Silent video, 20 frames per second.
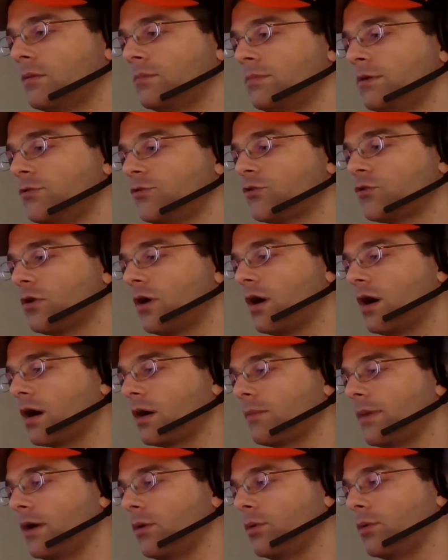Be
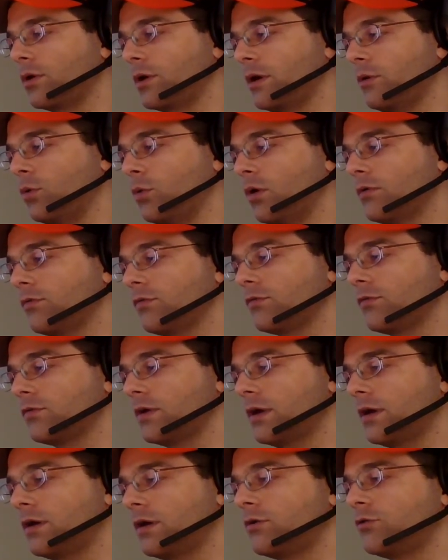strong, my weary wolf,
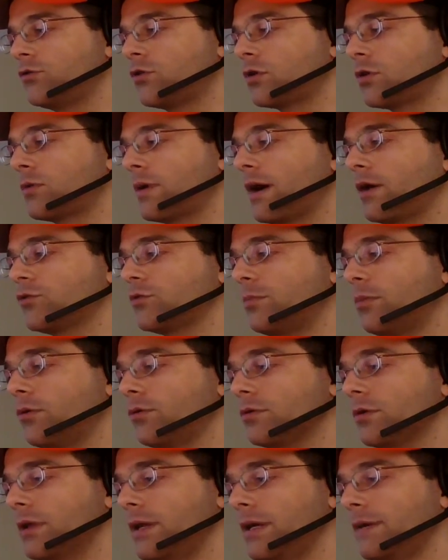turn around
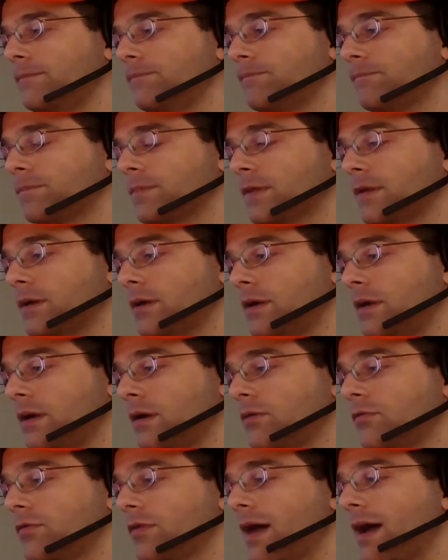boldly.
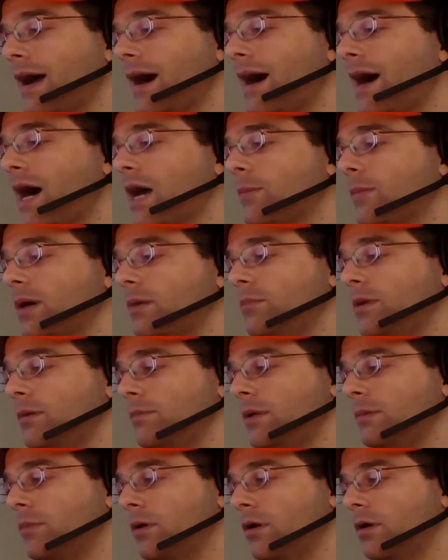Fly high, my
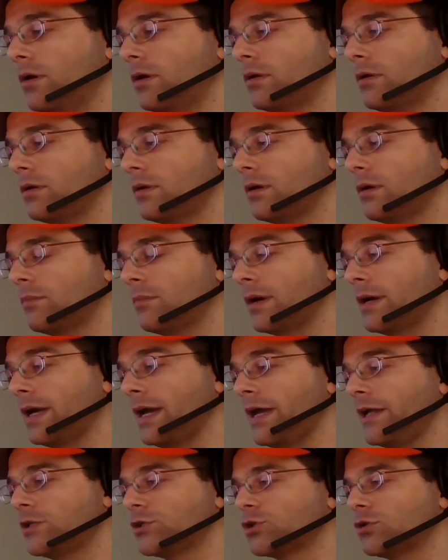baby bird, my
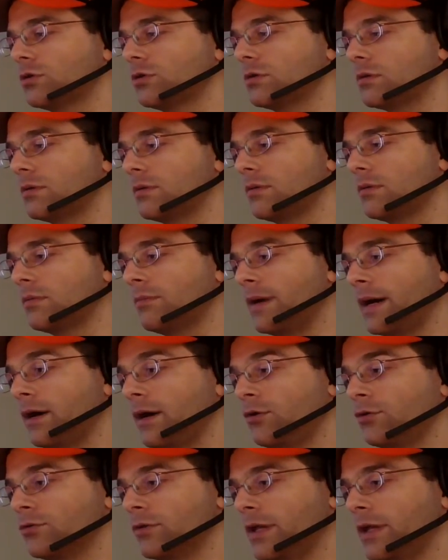angel, my
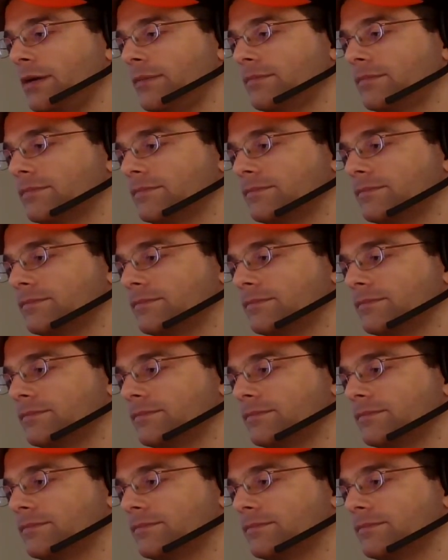only.